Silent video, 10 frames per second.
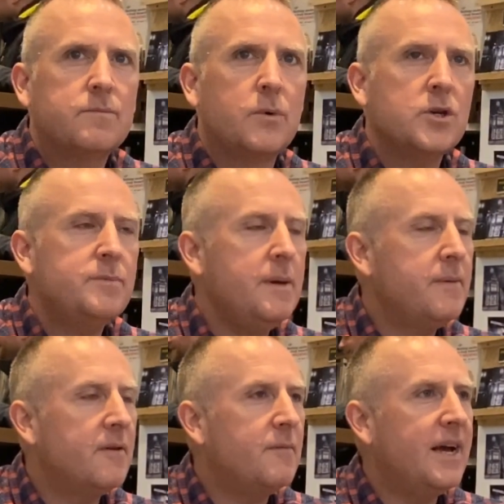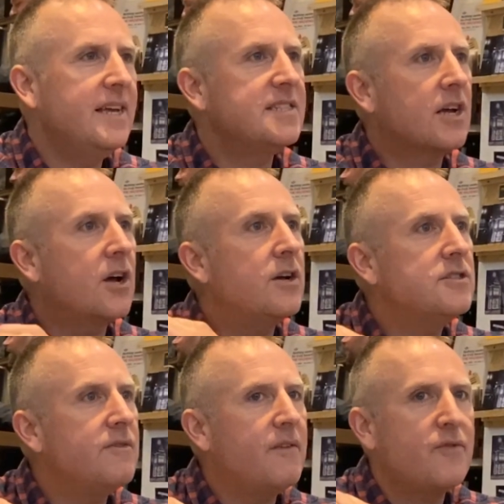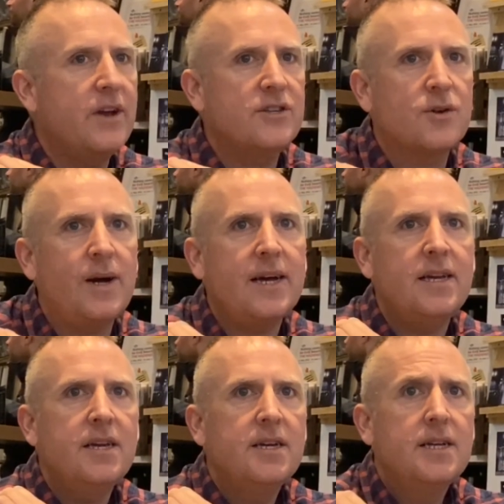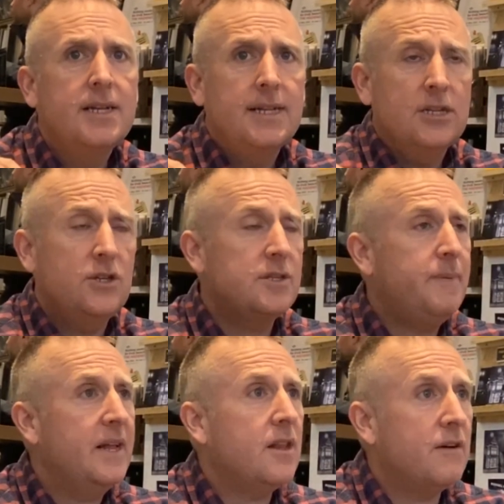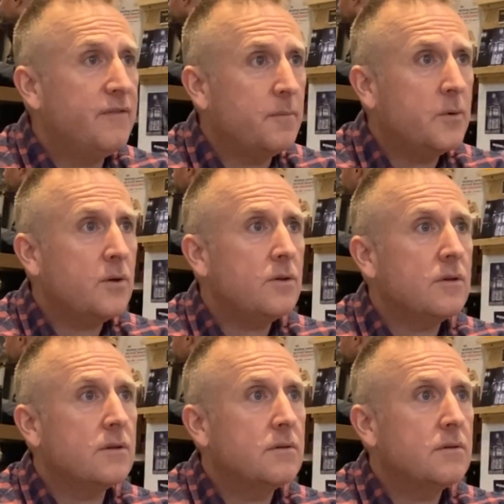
most people of my age that got into refereeing. So I used to play a lot of football.